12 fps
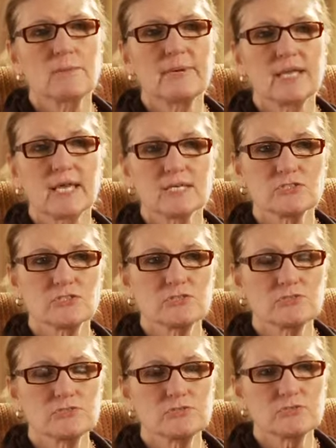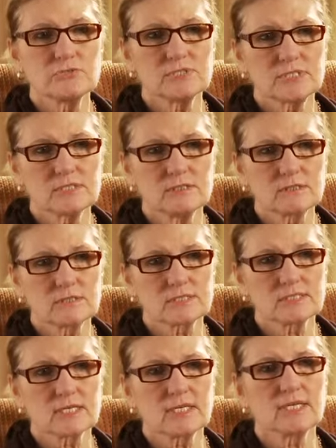but as you do
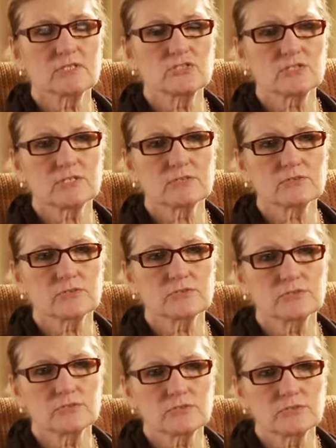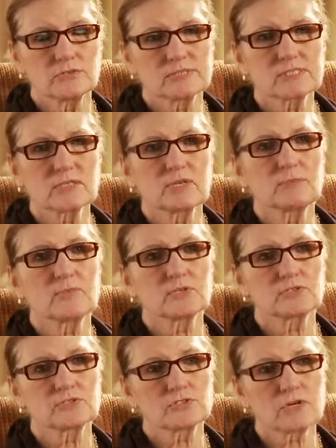deals, each deal you do is going to
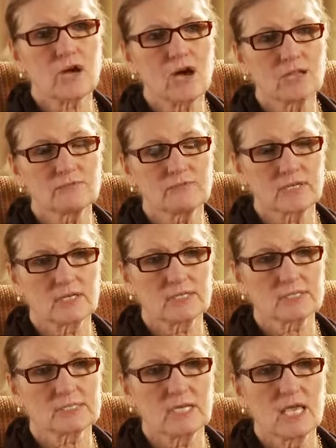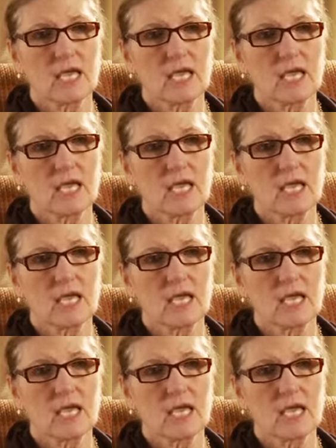build your confidence